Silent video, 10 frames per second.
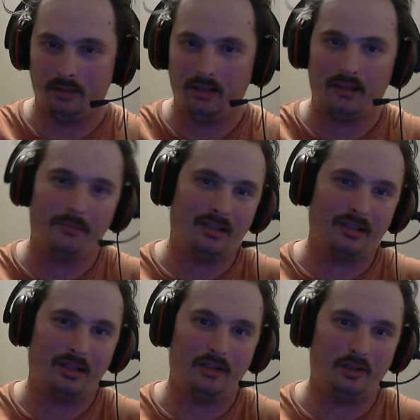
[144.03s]
in some
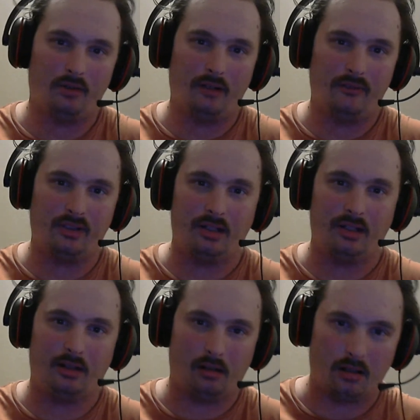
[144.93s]
states you don't have to
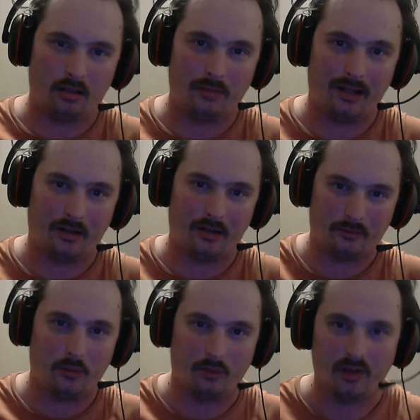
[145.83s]
set your clocks back or
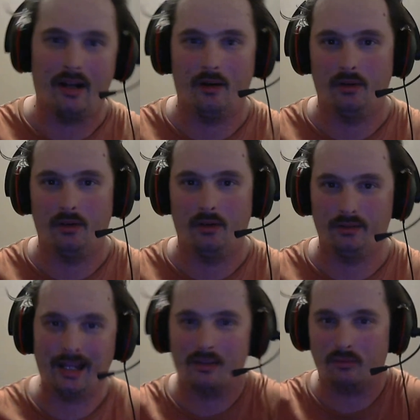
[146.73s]
forward an hour,
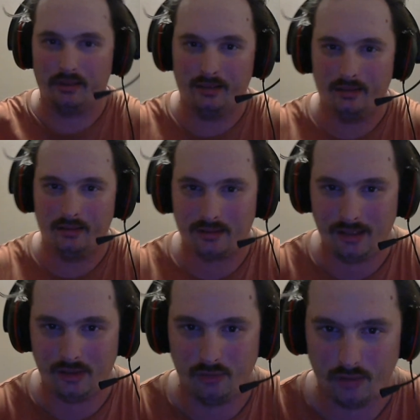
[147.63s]
and that's what
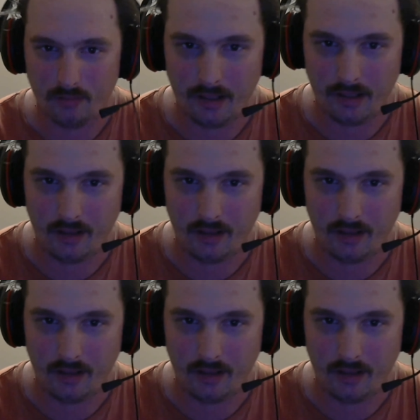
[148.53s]
this issue is